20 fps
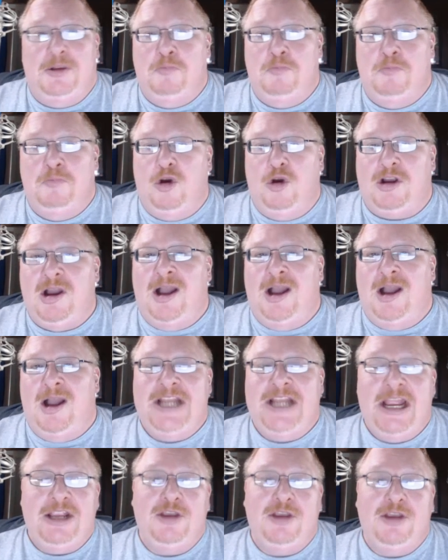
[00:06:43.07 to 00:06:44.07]
The more
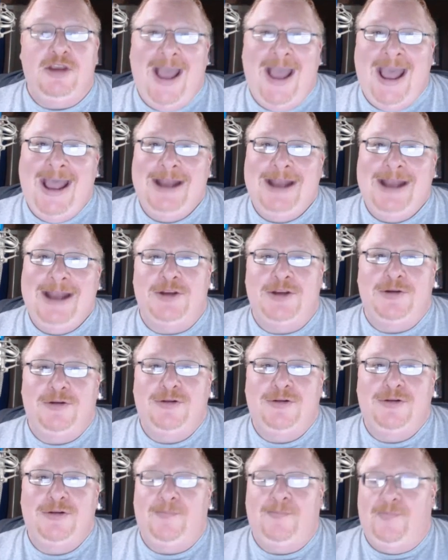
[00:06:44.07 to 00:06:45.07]
content you add
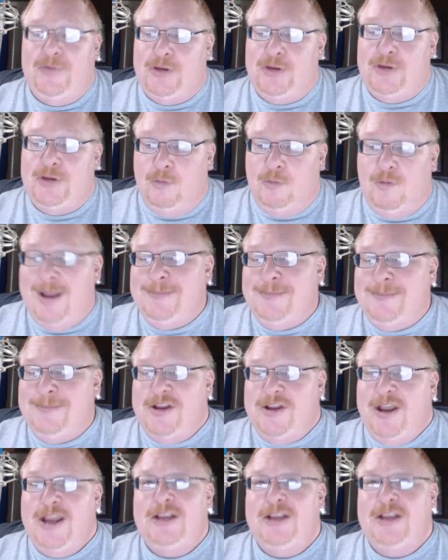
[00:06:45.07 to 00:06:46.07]
to your
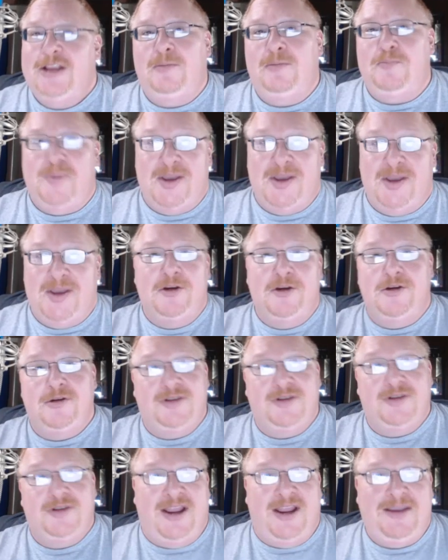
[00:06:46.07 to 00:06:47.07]
website, the bigger
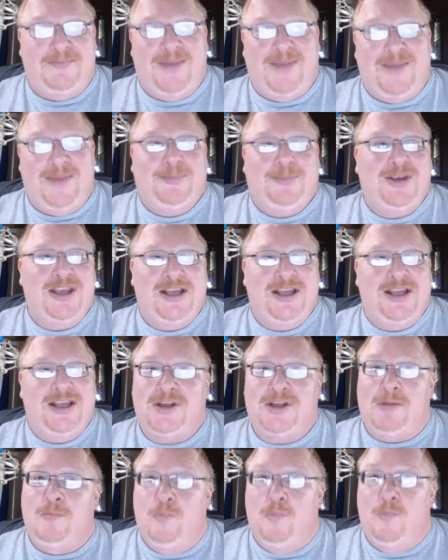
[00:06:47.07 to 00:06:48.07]
your site map
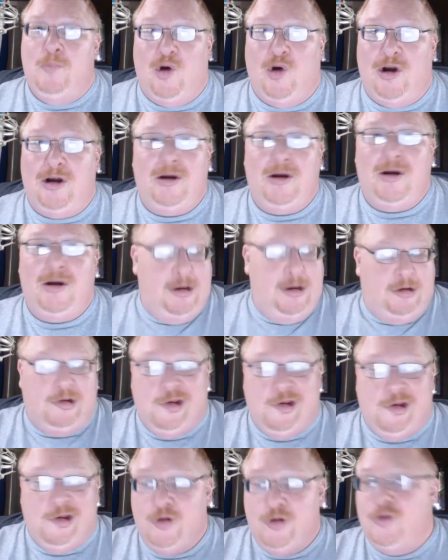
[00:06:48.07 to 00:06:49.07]
gets, the more
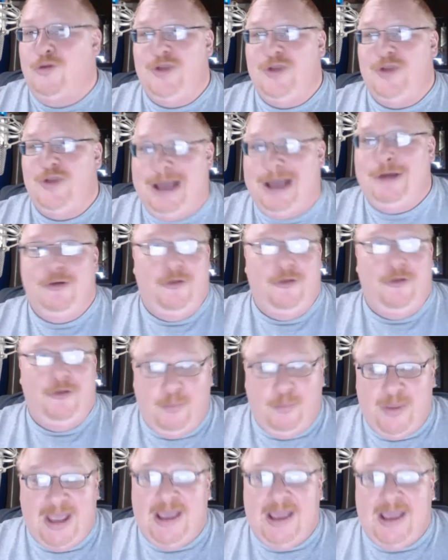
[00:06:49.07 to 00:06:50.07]
Google, Yahoo,
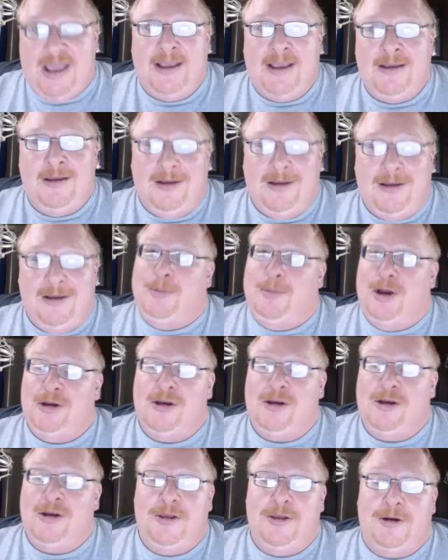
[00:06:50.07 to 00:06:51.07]
and Bing,
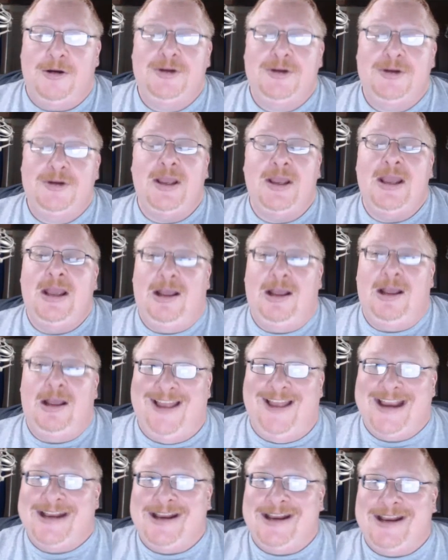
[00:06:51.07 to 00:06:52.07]
among others,
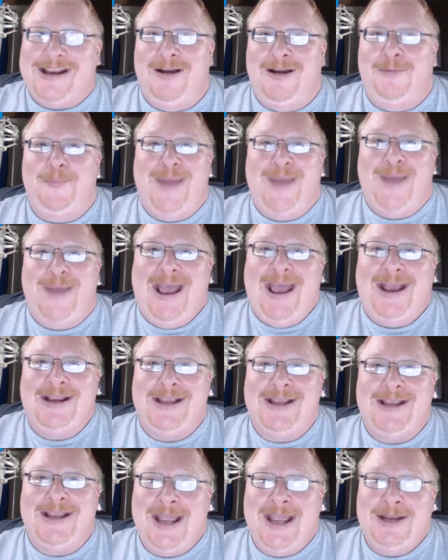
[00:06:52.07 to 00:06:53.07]
like to come
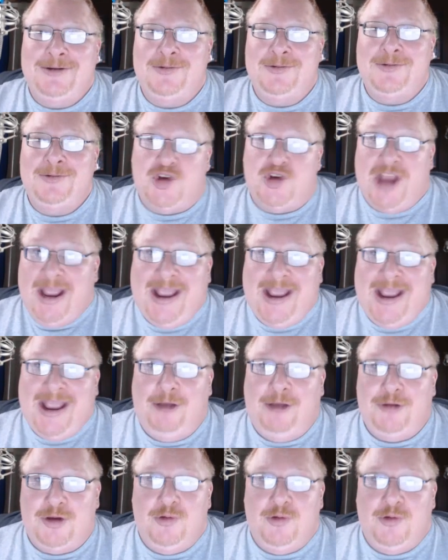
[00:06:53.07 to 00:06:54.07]
back and check
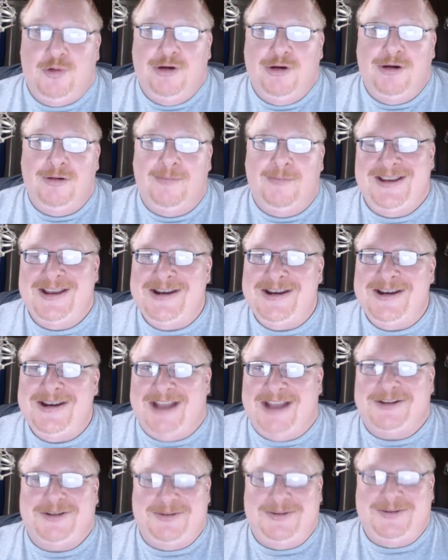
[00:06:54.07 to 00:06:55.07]
out your
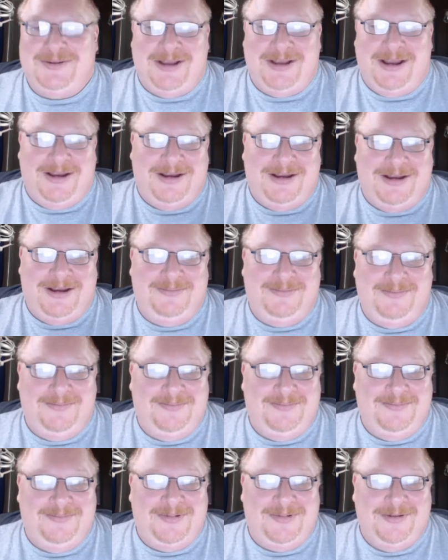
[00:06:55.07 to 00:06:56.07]
index,
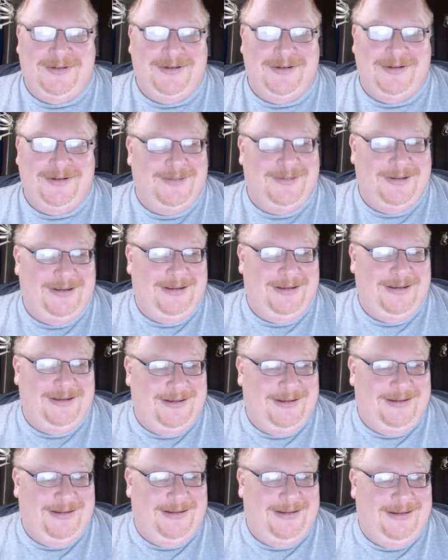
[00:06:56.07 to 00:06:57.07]
your
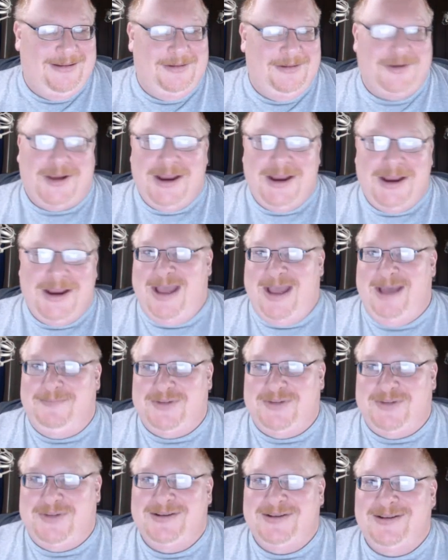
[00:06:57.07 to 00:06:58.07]
site
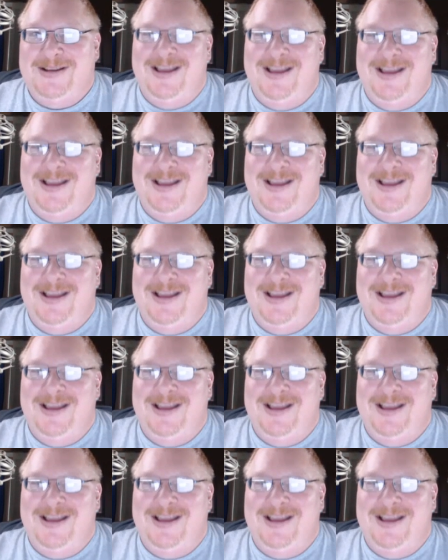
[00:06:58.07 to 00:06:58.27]
maps.